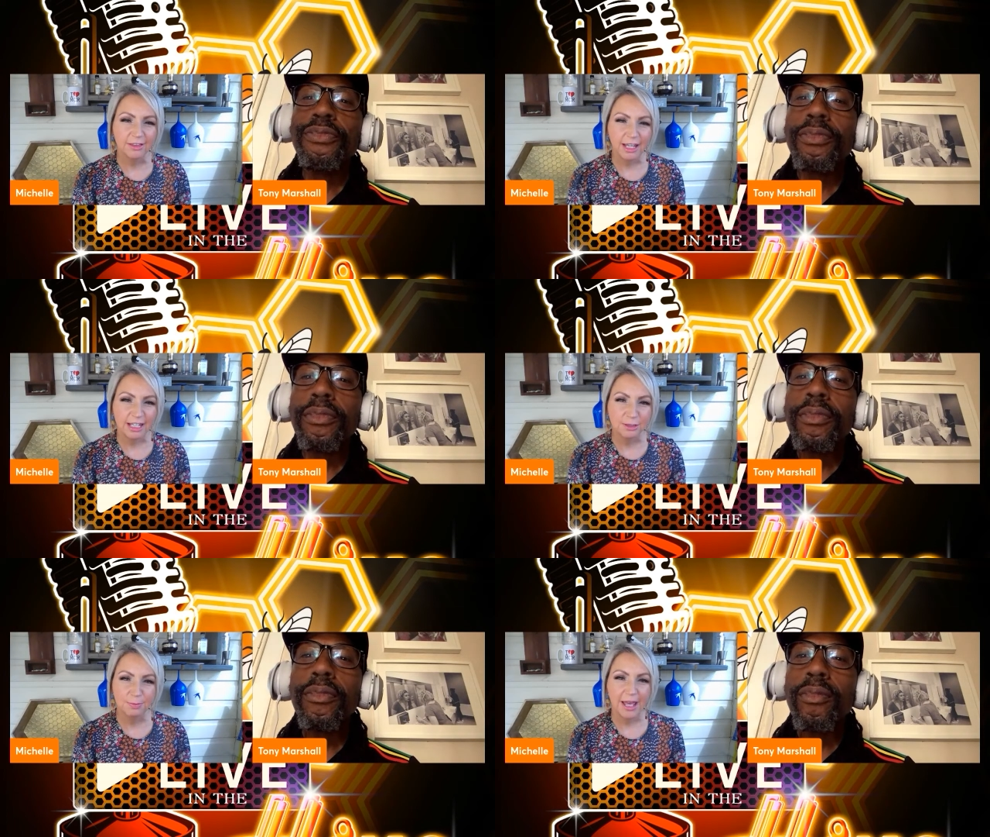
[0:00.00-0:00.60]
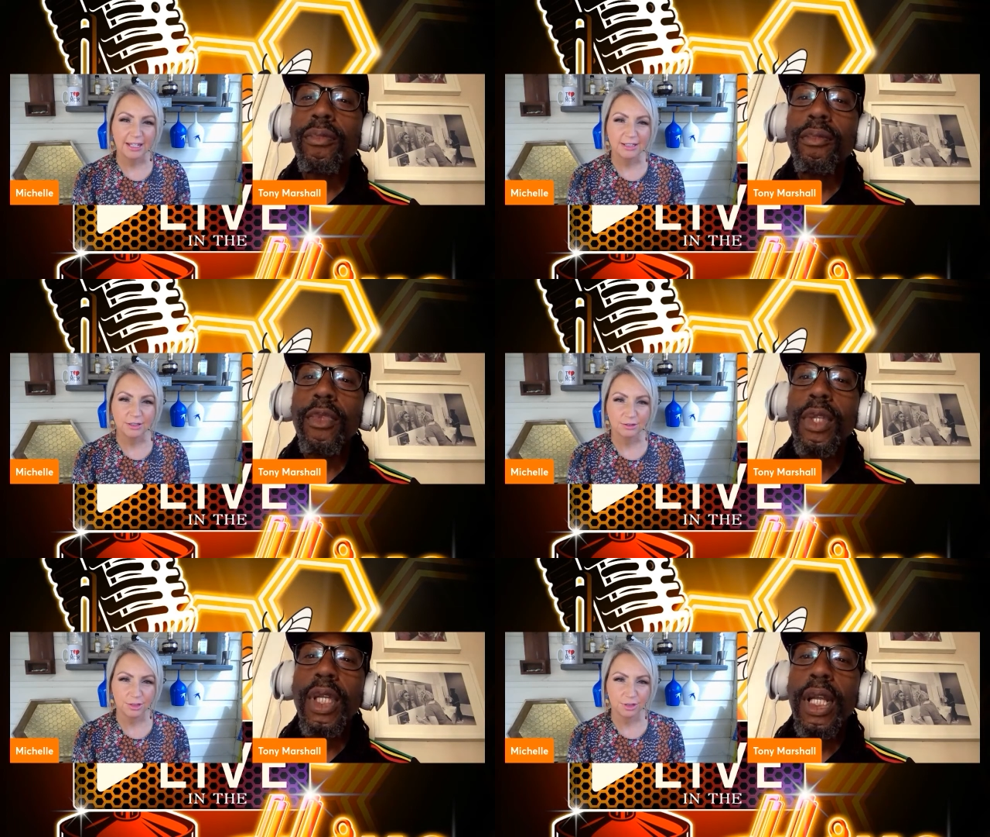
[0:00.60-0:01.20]
Speaker 1: that it is based
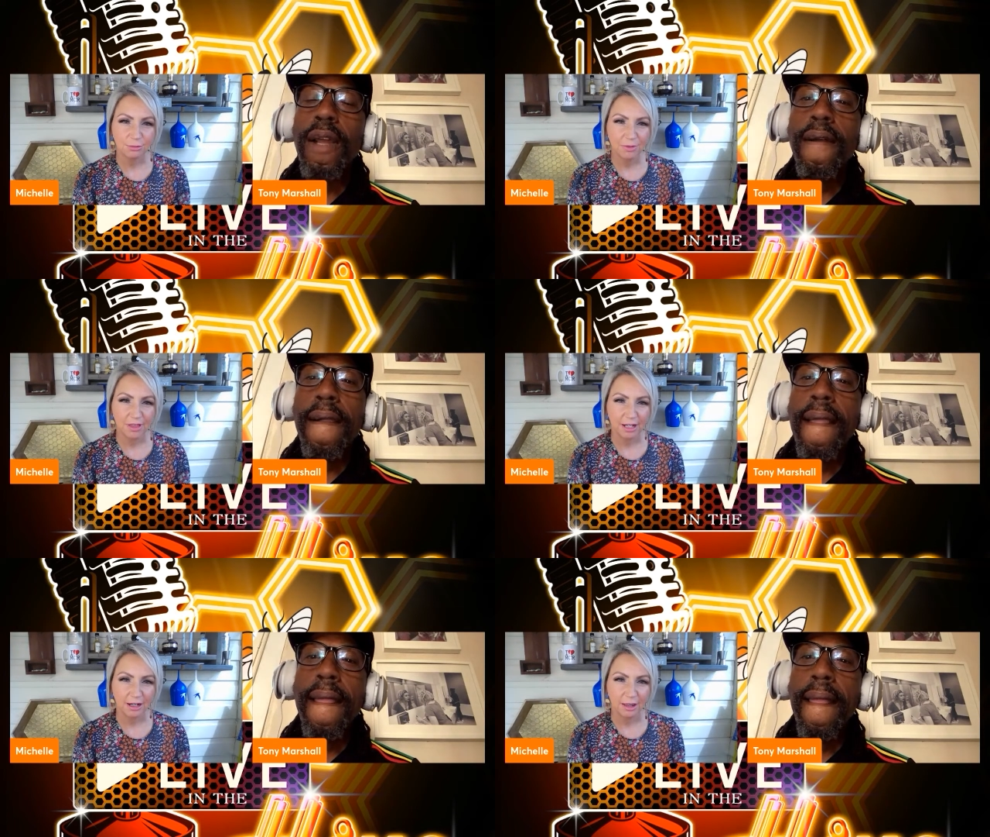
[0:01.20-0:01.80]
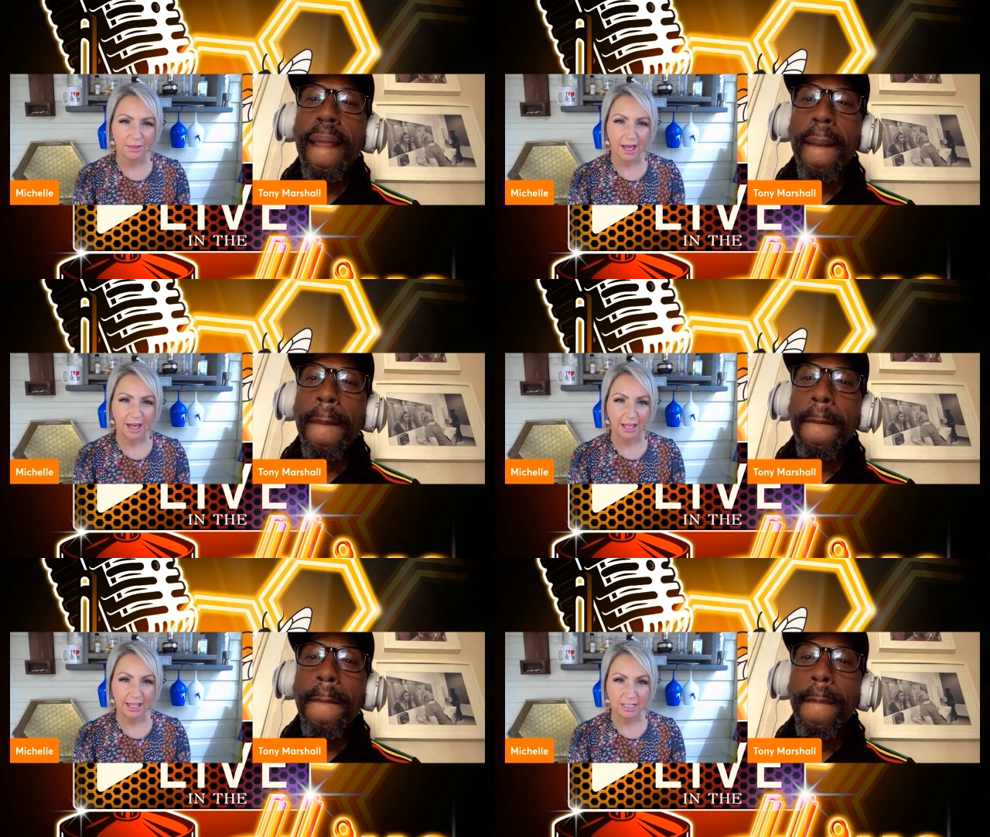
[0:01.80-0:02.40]
on something that
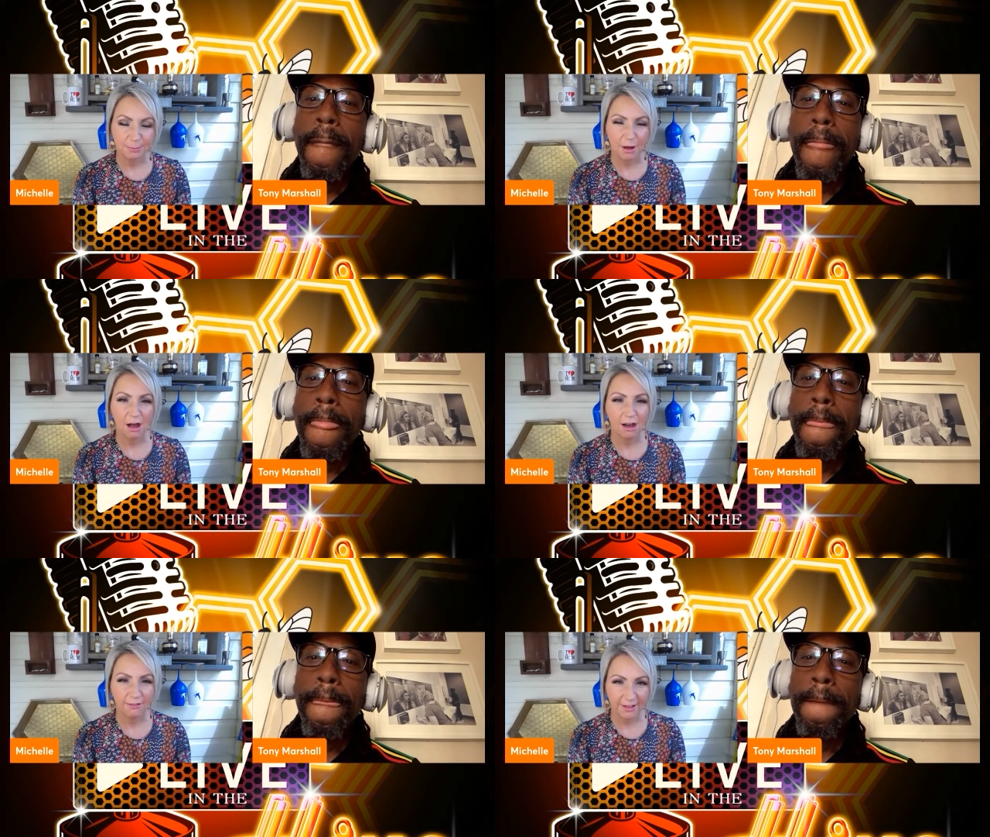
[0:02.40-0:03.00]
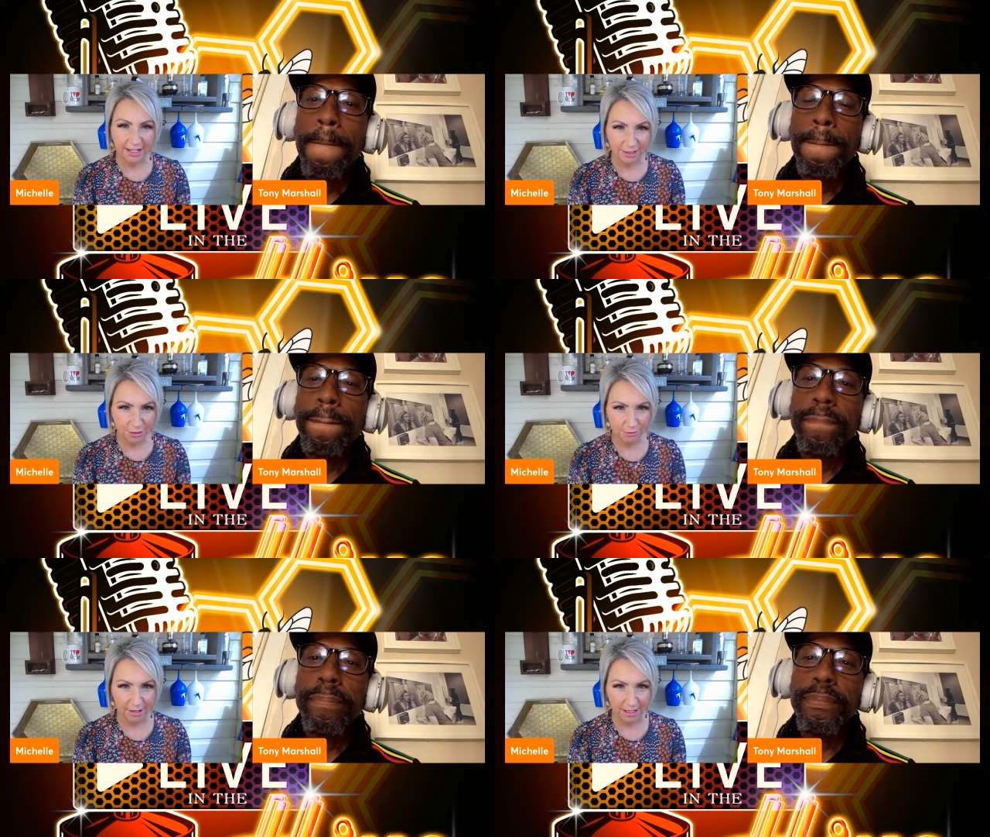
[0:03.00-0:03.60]
is part of
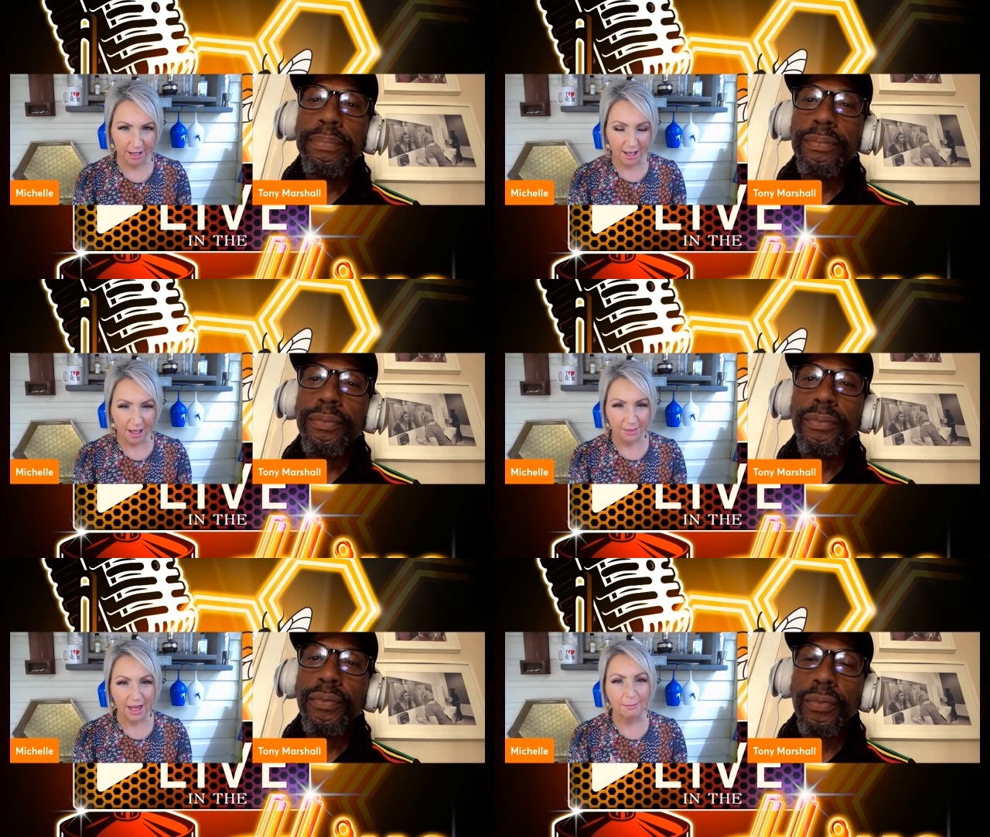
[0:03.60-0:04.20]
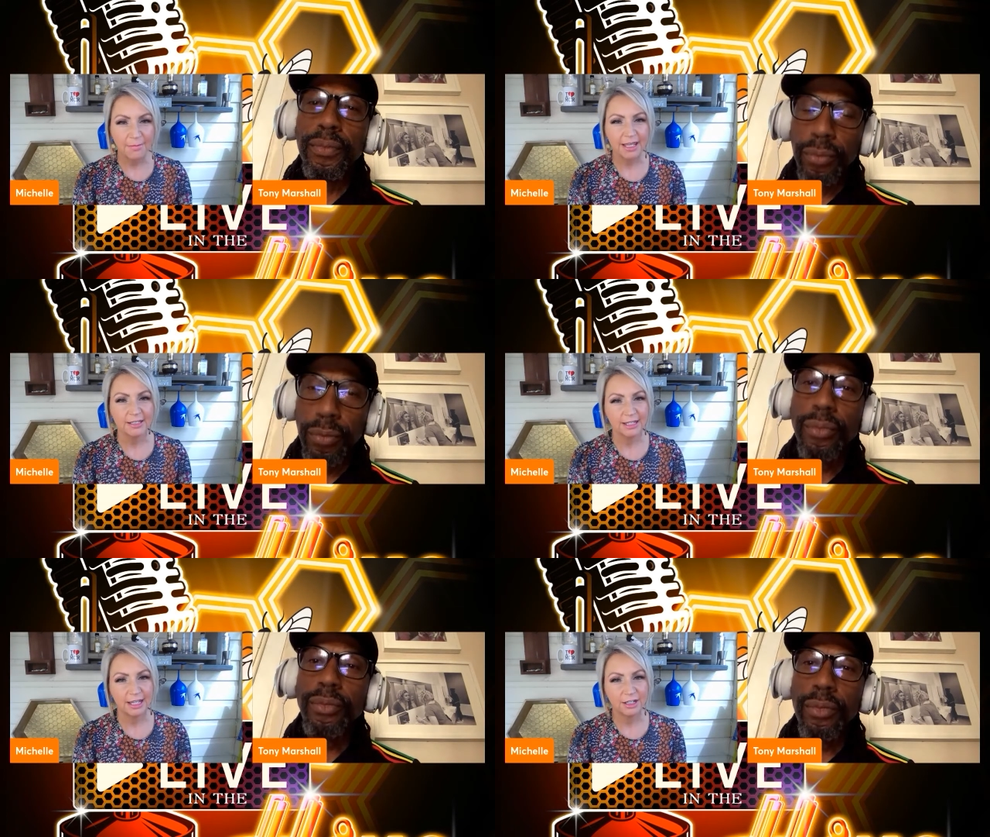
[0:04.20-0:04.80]
history, that makes
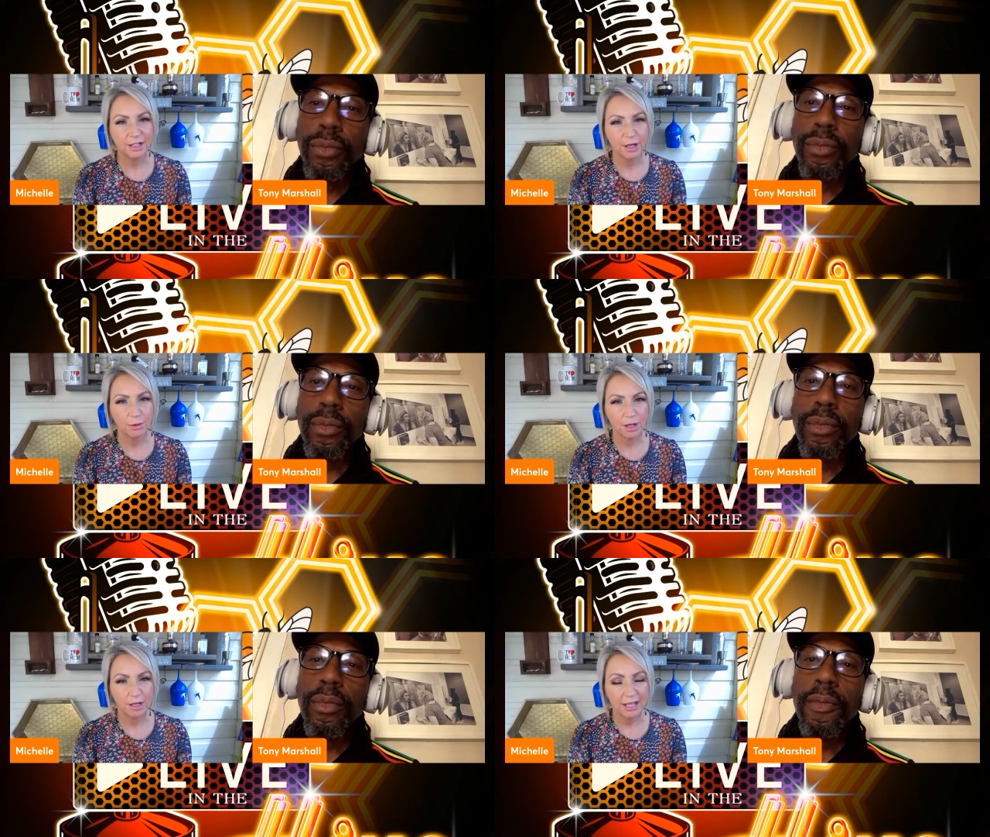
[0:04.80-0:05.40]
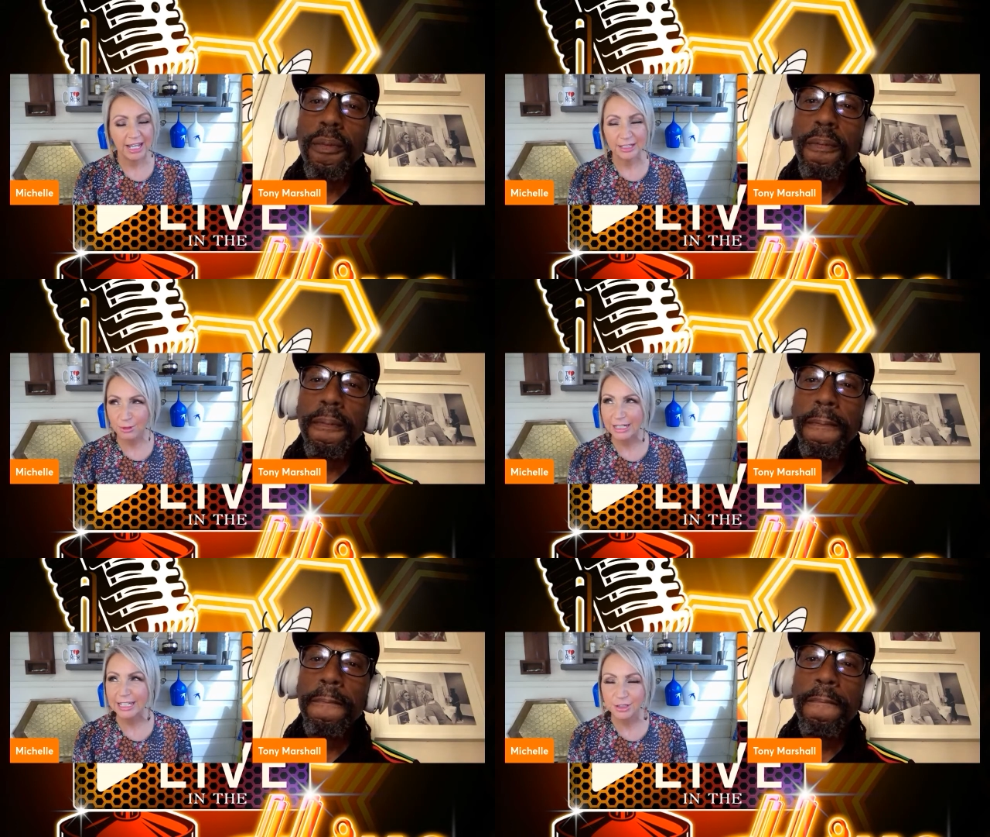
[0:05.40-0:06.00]
it, you know, it's
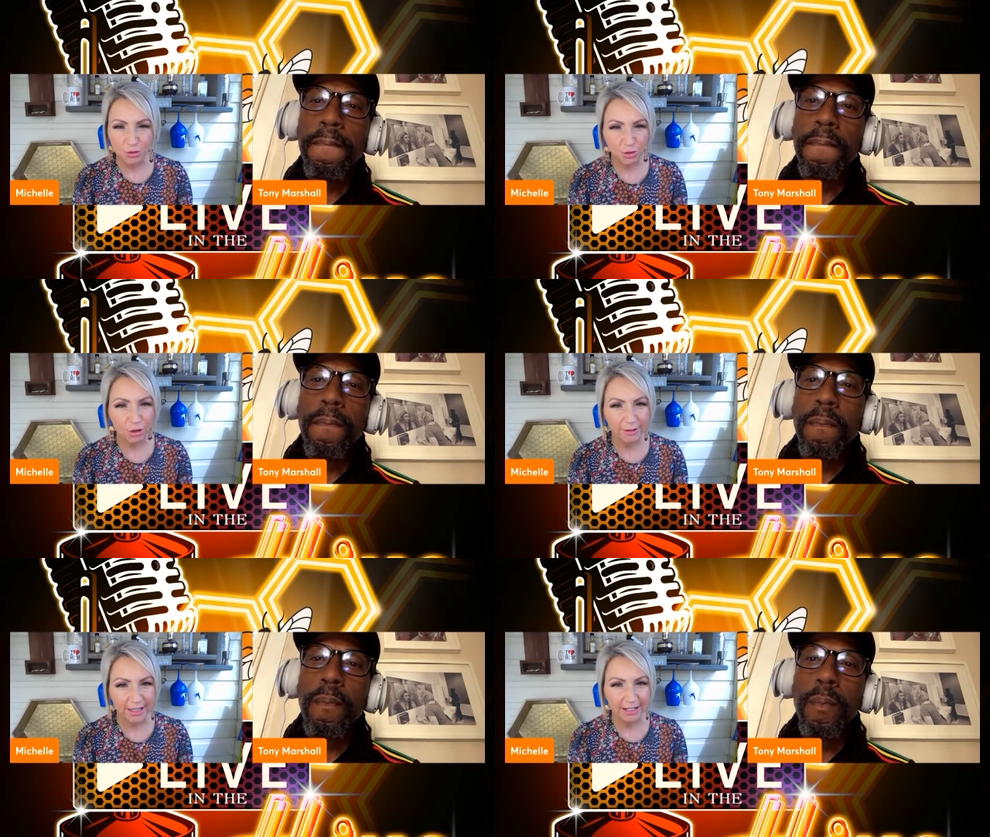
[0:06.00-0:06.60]
really a story that